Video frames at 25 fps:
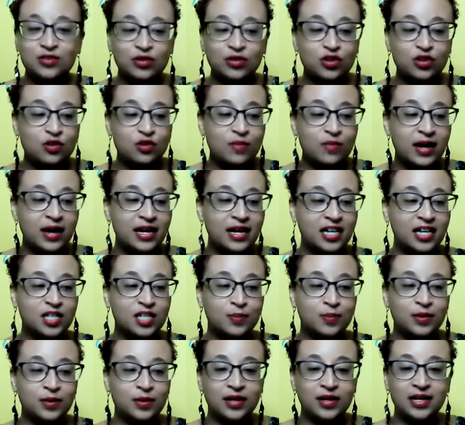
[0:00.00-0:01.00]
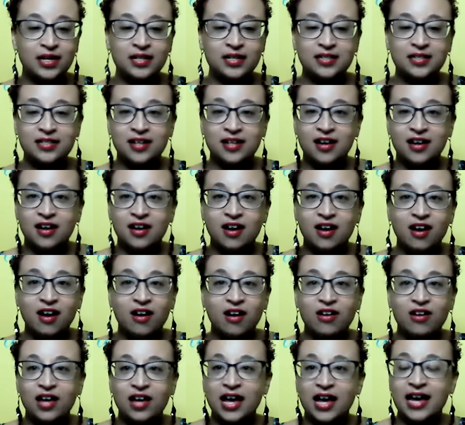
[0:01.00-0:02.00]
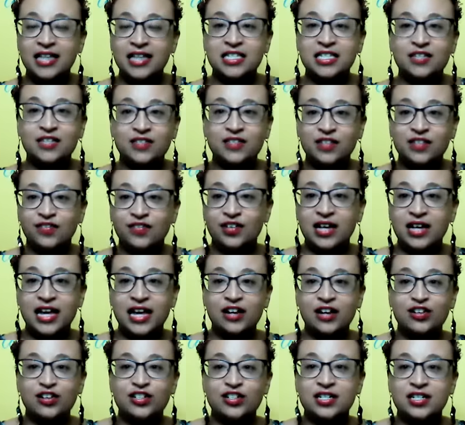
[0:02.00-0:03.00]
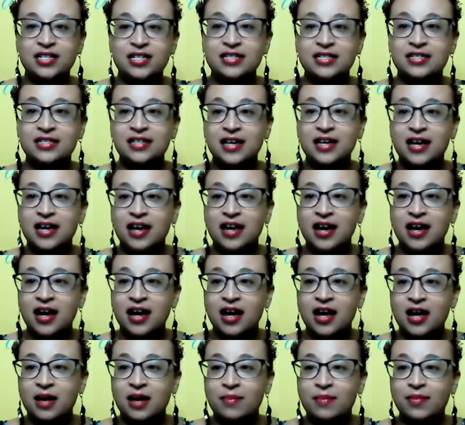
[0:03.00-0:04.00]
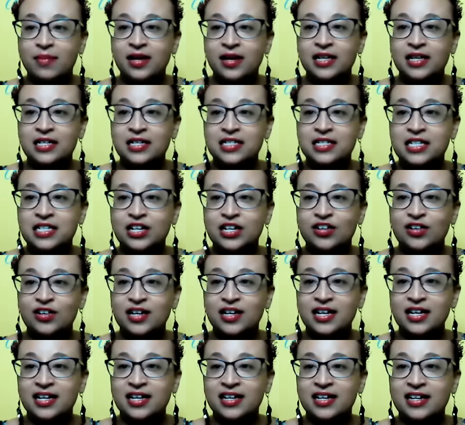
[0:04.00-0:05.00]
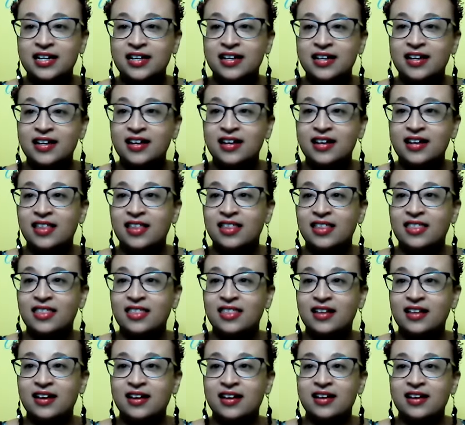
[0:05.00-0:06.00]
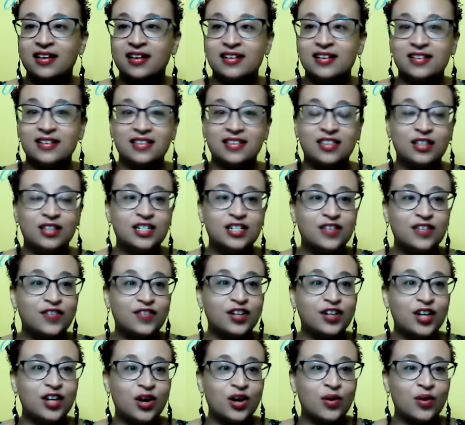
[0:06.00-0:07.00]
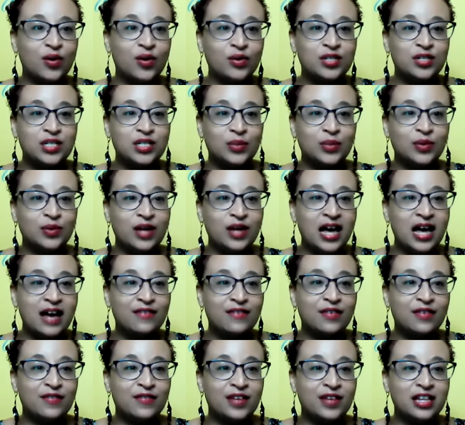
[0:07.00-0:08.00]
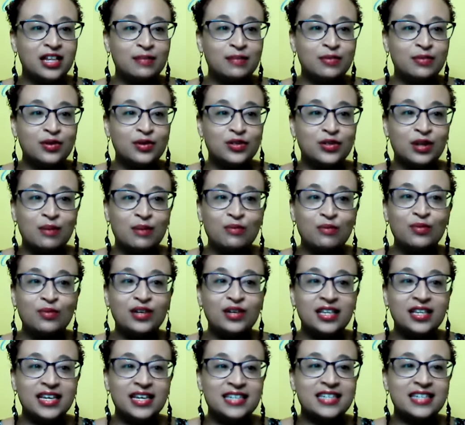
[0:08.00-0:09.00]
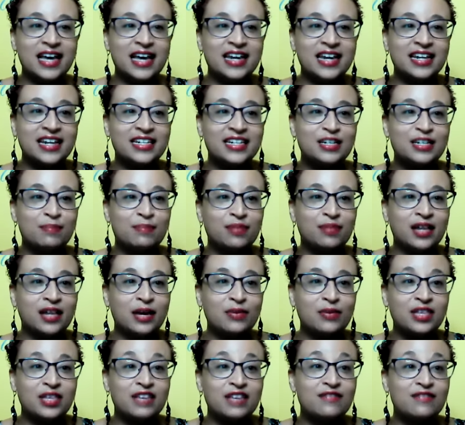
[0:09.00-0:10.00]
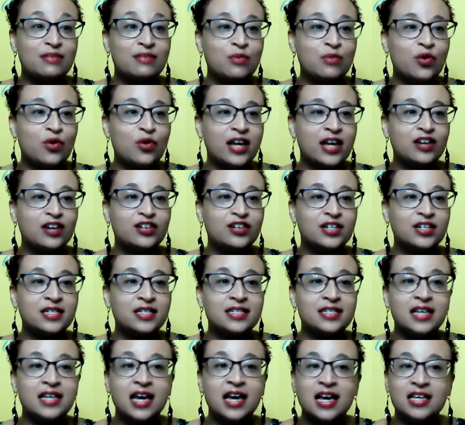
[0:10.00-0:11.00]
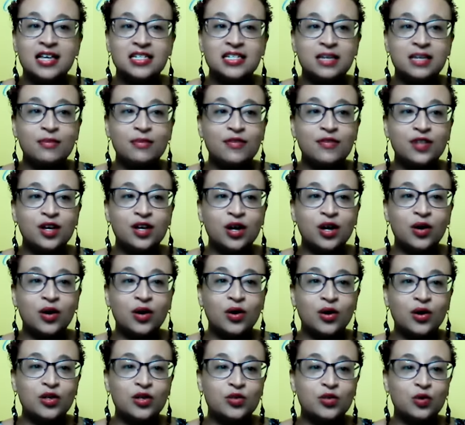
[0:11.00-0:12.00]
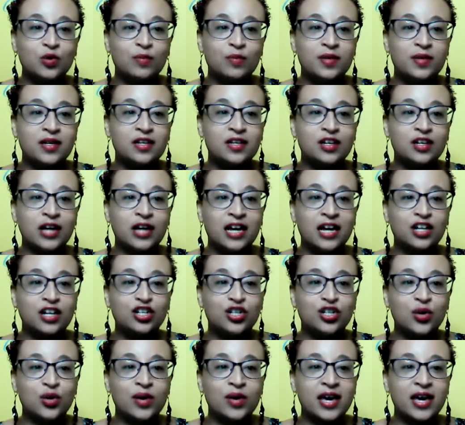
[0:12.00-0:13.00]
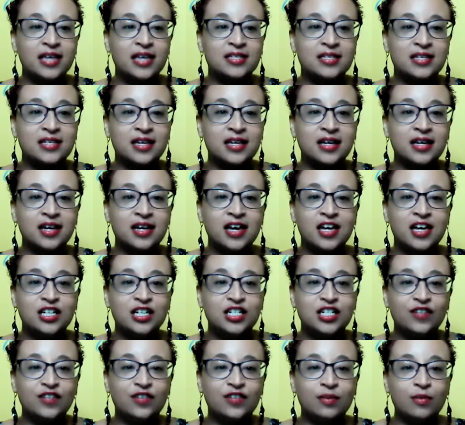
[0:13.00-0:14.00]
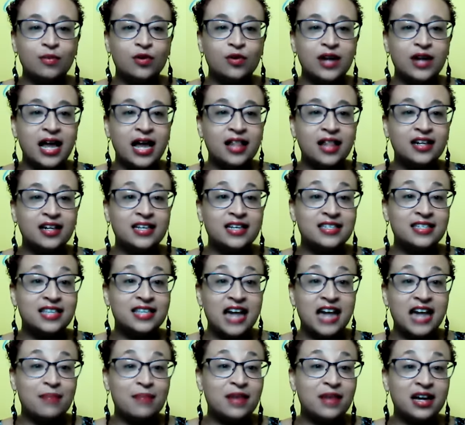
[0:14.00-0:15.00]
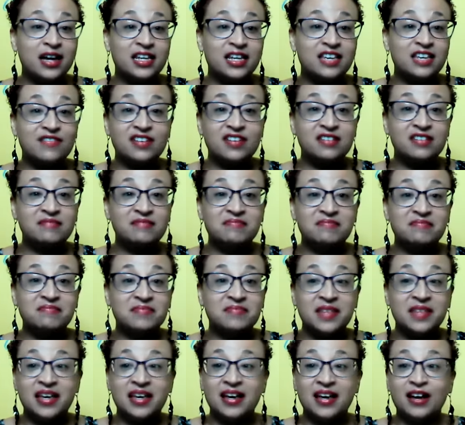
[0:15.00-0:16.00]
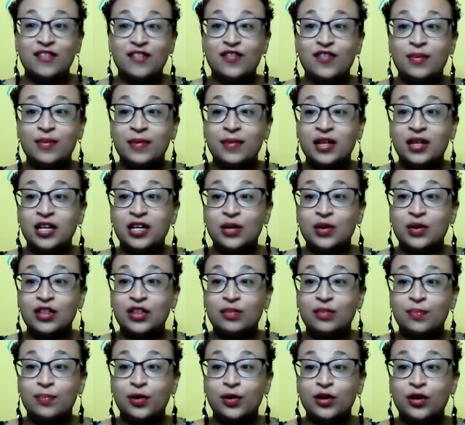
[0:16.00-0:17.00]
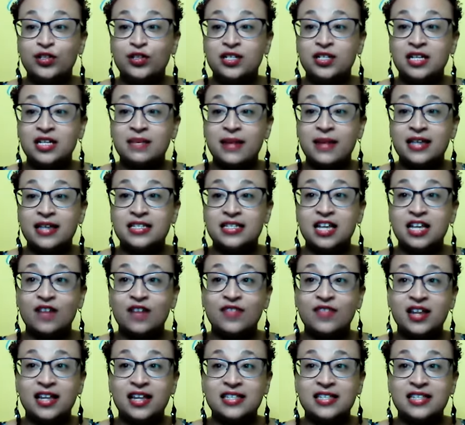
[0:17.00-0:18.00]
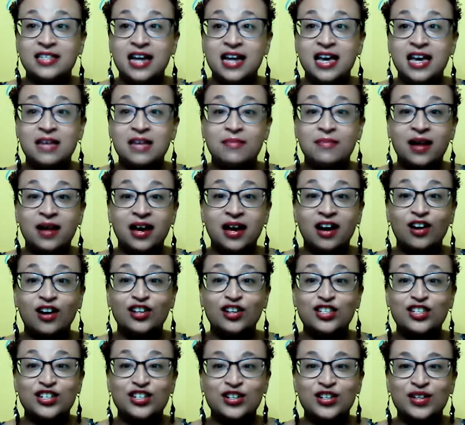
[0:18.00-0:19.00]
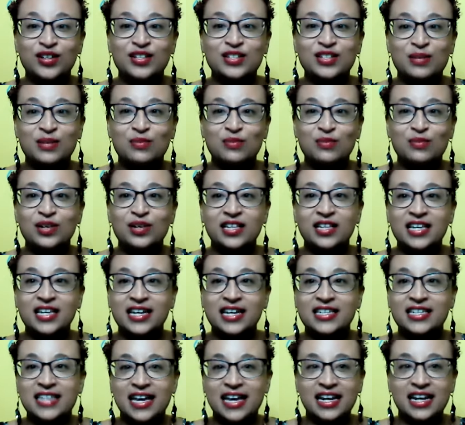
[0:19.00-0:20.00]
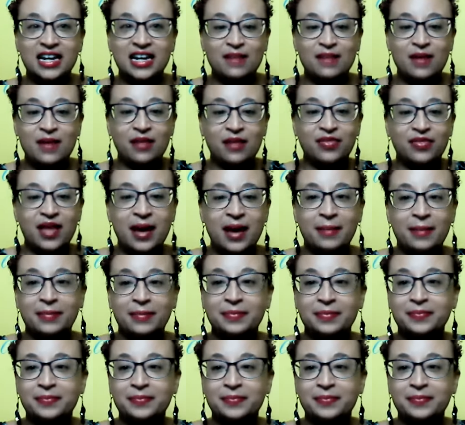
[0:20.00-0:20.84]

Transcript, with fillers: So you might experience all kinds of different energies um, considering the the different co-hosts that we'll have available. So I'm really excited to play with even more energies. Some of the co-hosts will be kind of showcasing different modalities that I'm not even familiar with personally myself that it's not in my arsenal and so I'm really excited about that.